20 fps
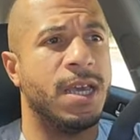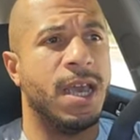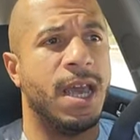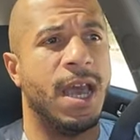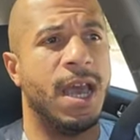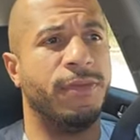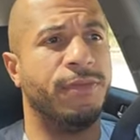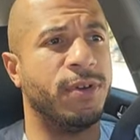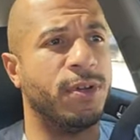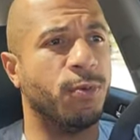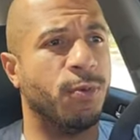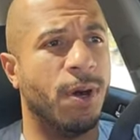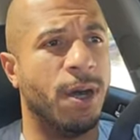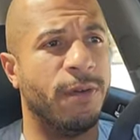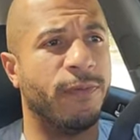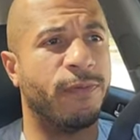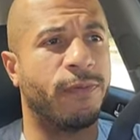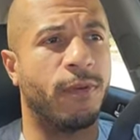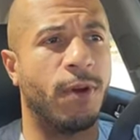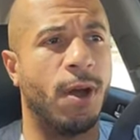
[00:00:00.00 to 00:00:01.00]

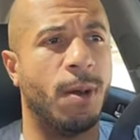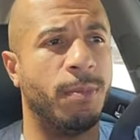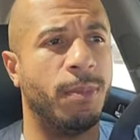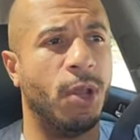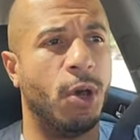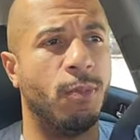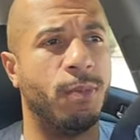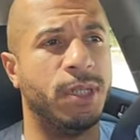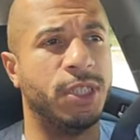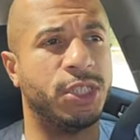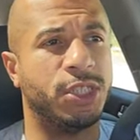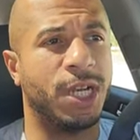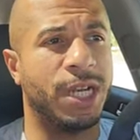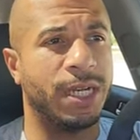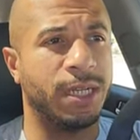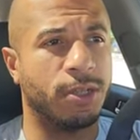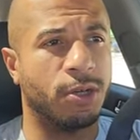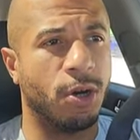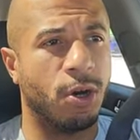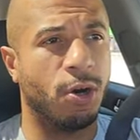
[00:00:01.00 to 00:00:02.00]
Everyone from
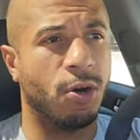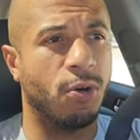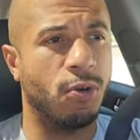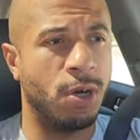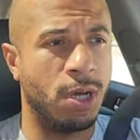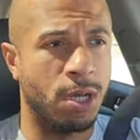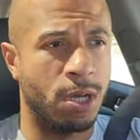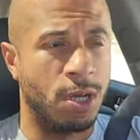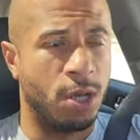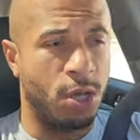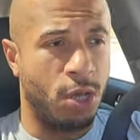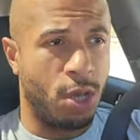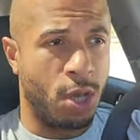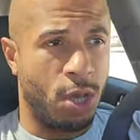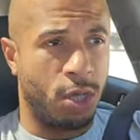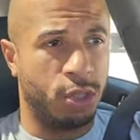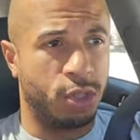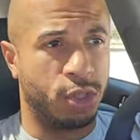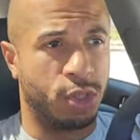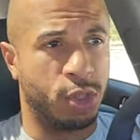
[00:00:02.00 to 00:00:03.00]
Lomachenko
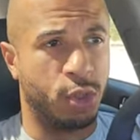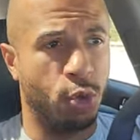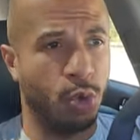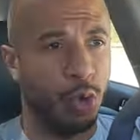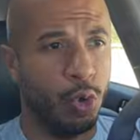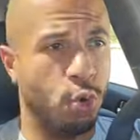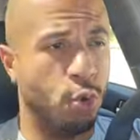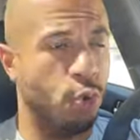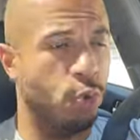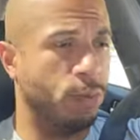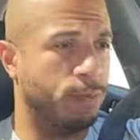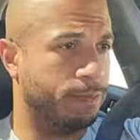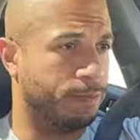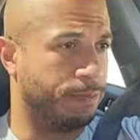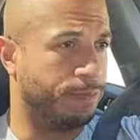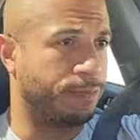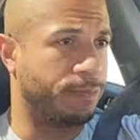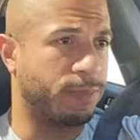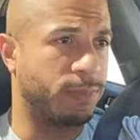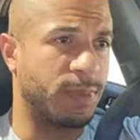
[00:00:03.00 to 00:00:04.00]
to
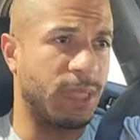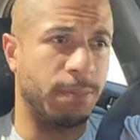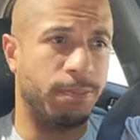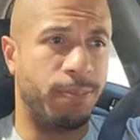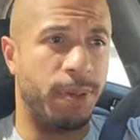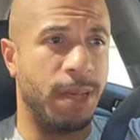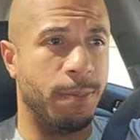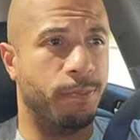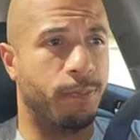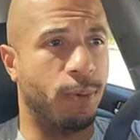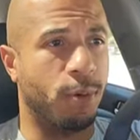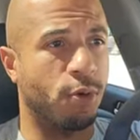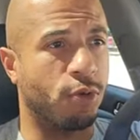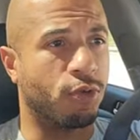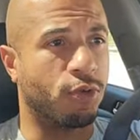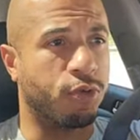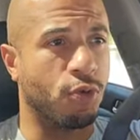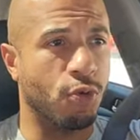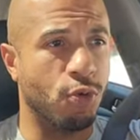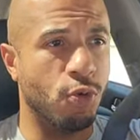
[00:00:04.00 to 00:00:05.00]
Pitbull
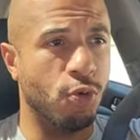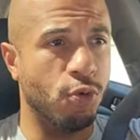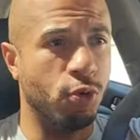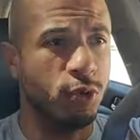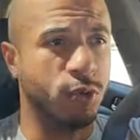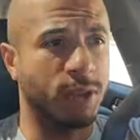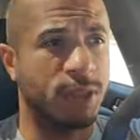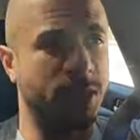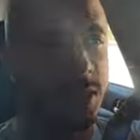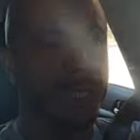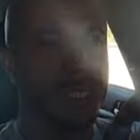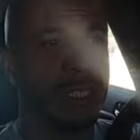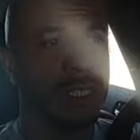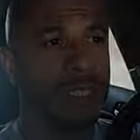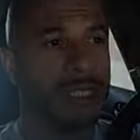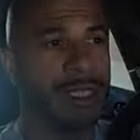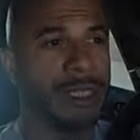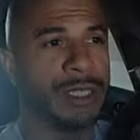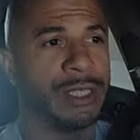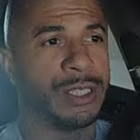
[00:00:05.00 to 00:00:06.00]
Cruz
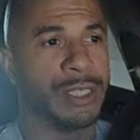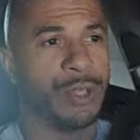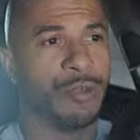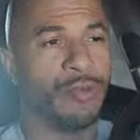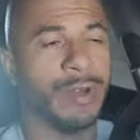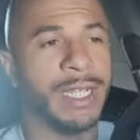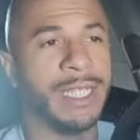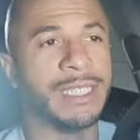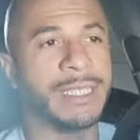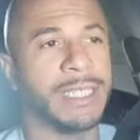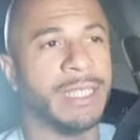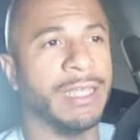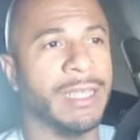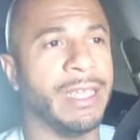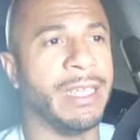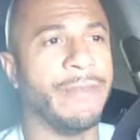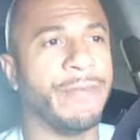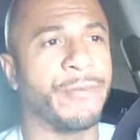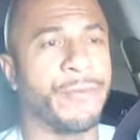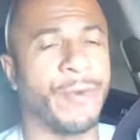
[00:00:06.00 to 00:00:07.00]
to
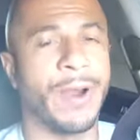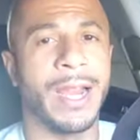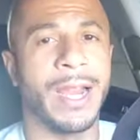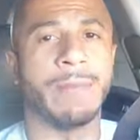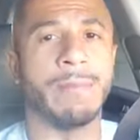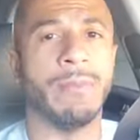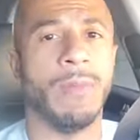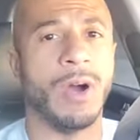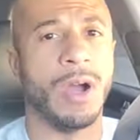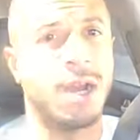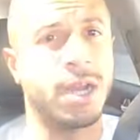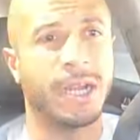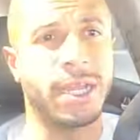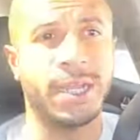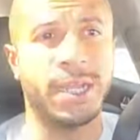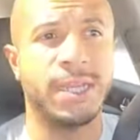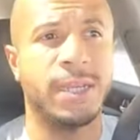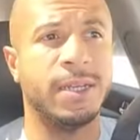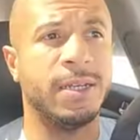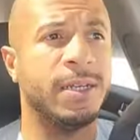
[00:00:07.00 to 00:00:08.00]
recently Frank
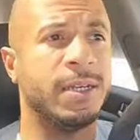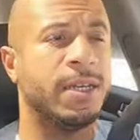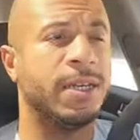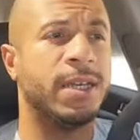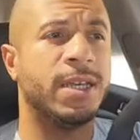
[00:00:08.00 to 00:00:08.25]
Martin,